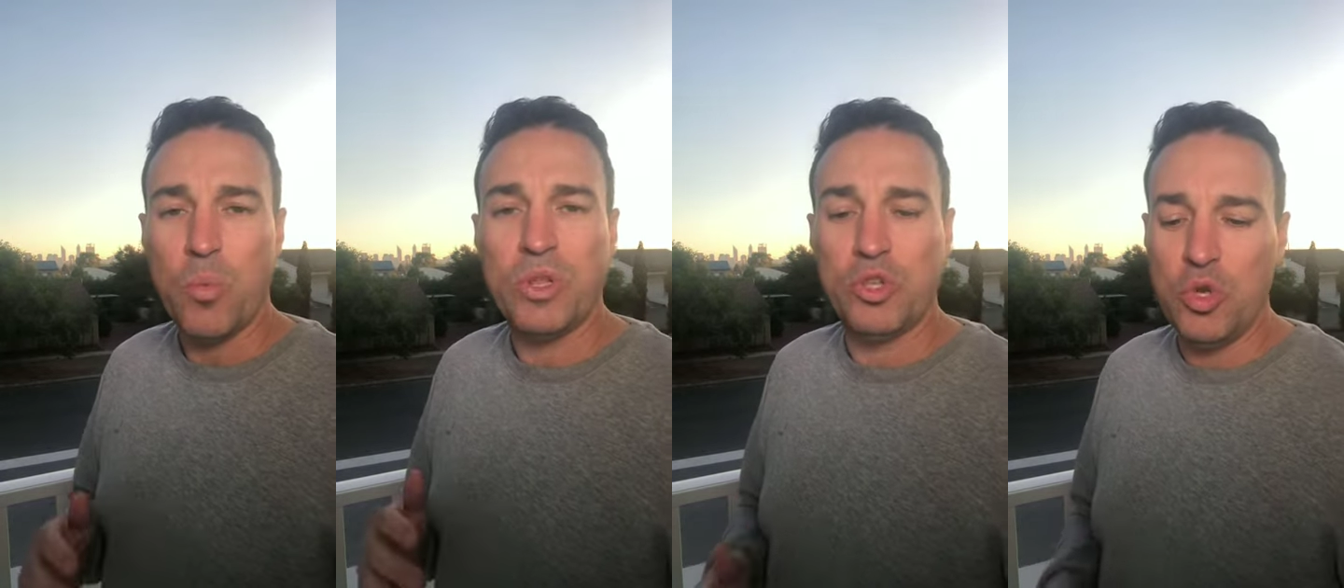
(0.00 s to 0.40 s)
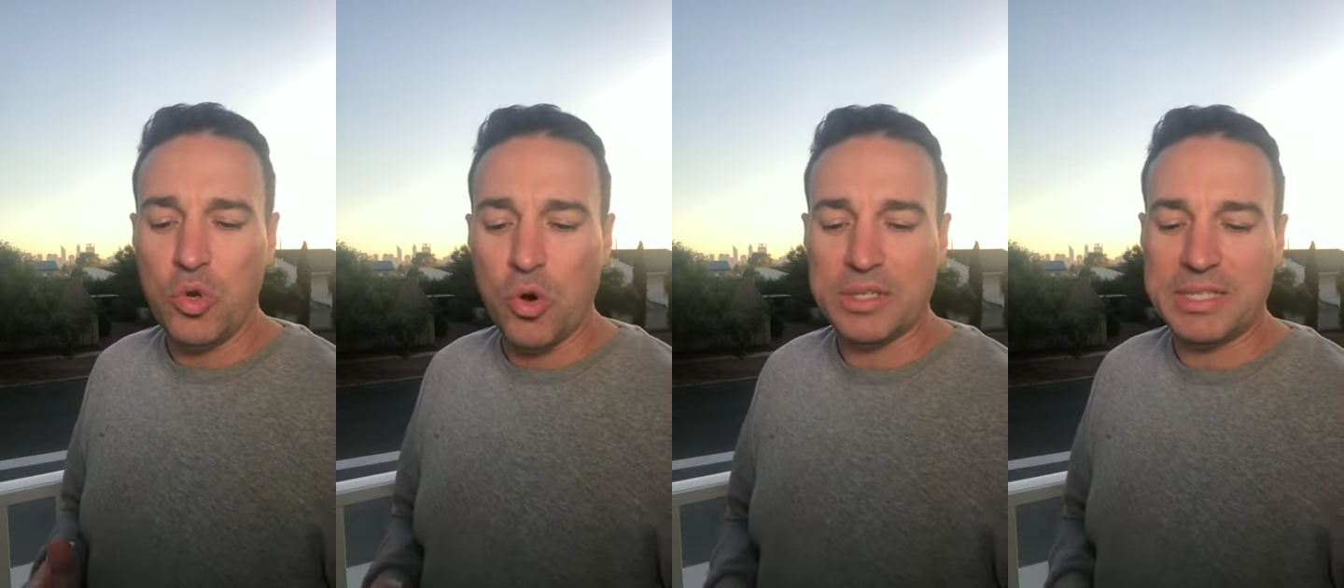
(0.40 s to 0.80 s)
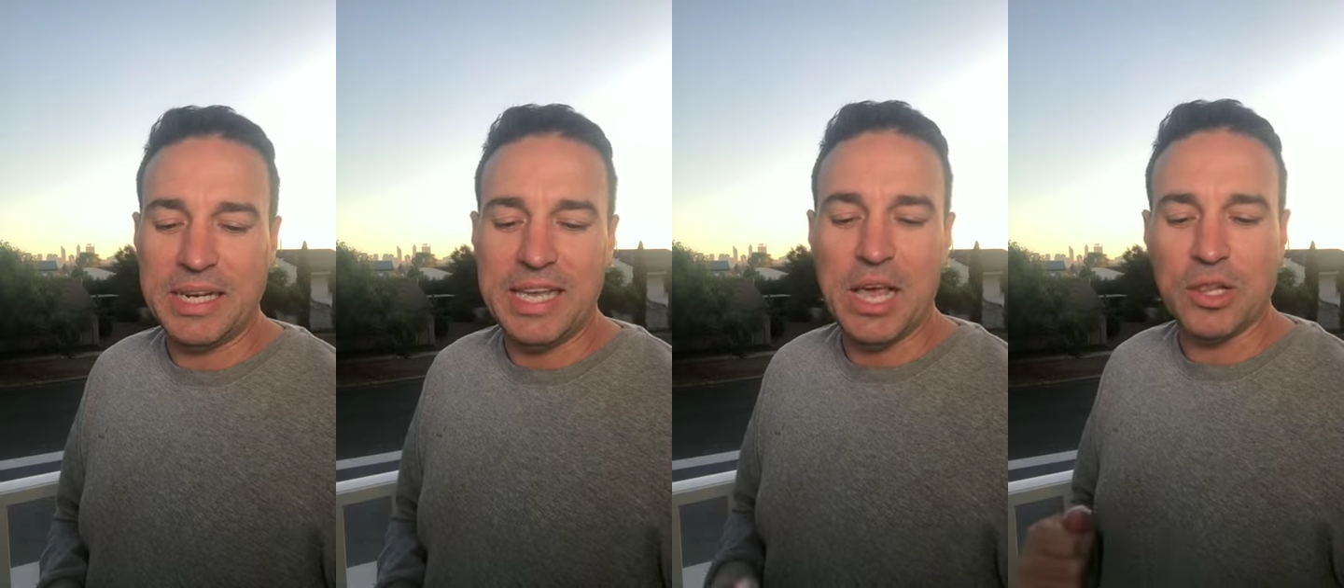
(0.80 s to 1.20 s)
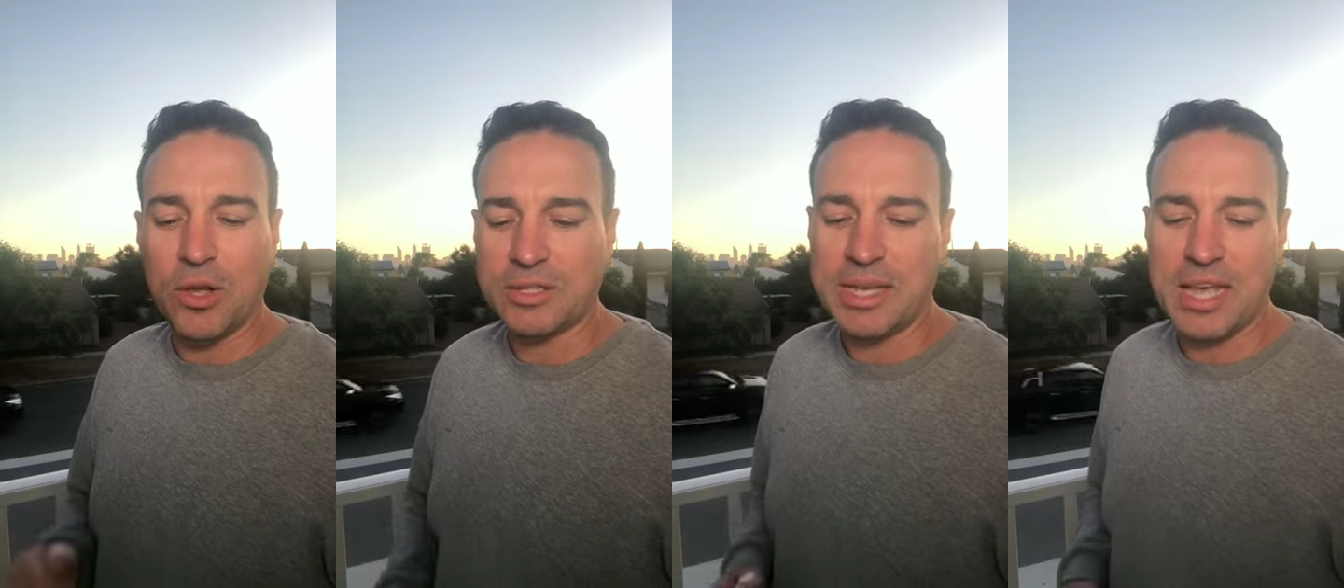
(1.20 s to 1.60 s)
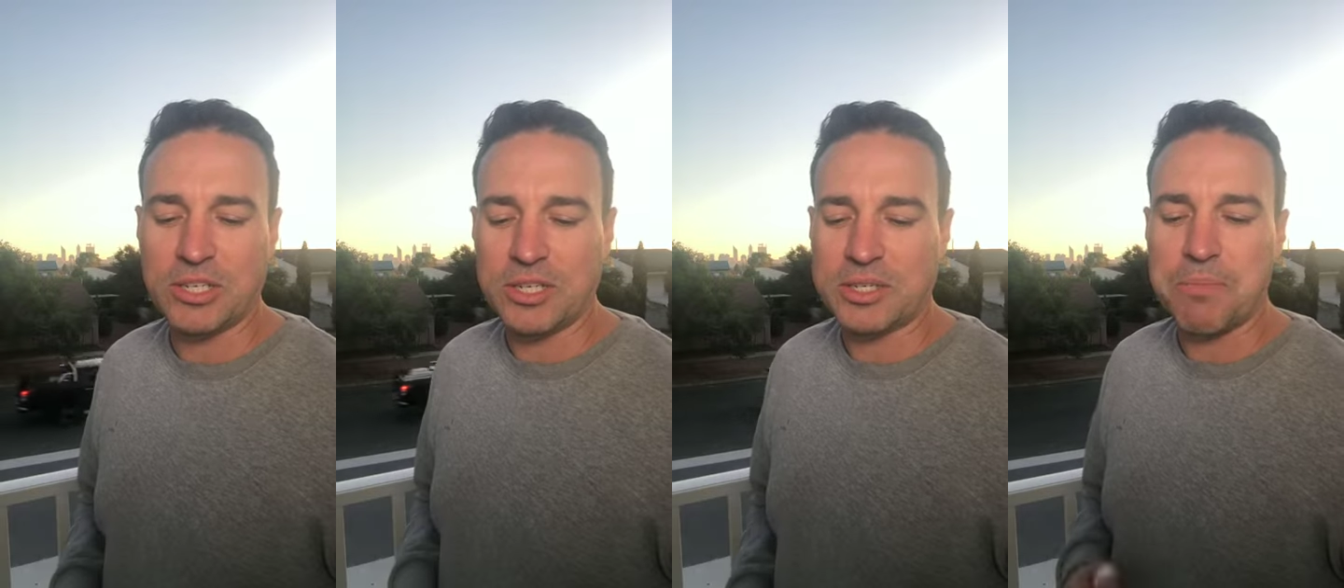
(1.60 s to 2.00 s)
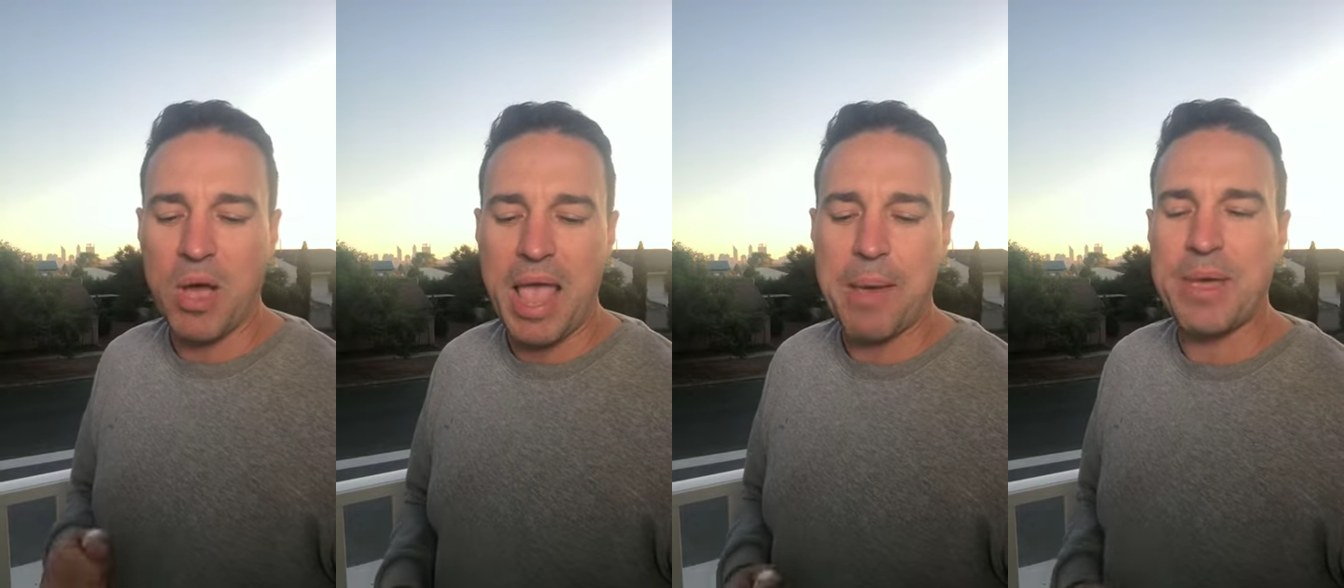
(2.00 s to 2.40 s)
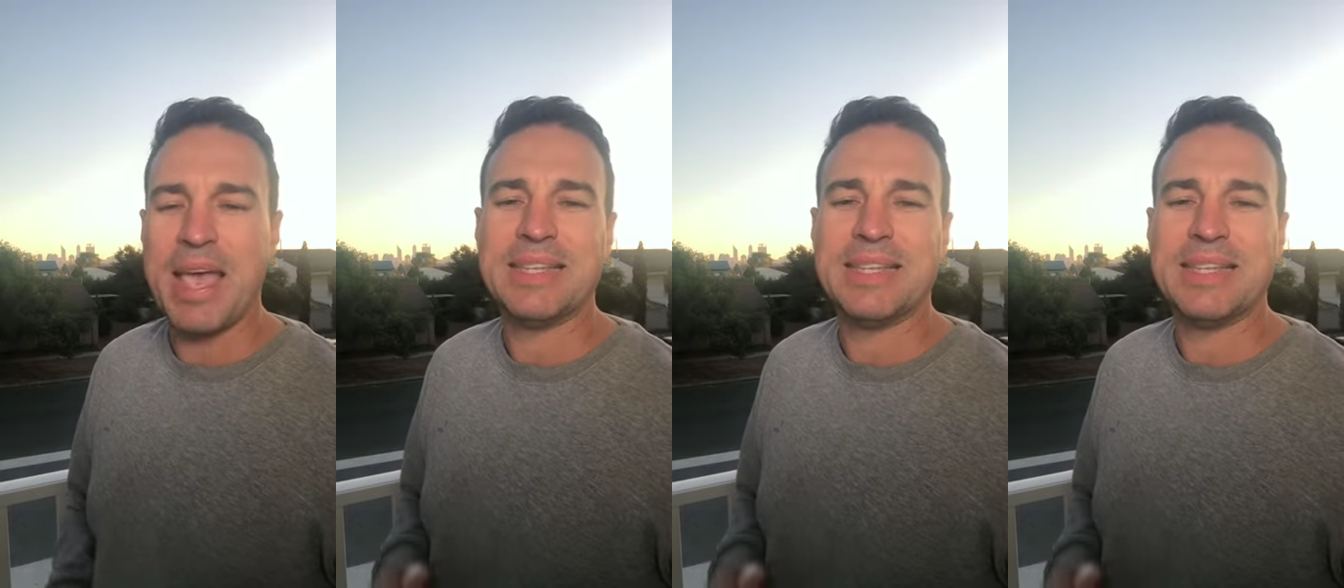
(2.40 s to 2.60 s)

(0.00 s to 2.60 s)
with New York City, Los Angeles, Miami,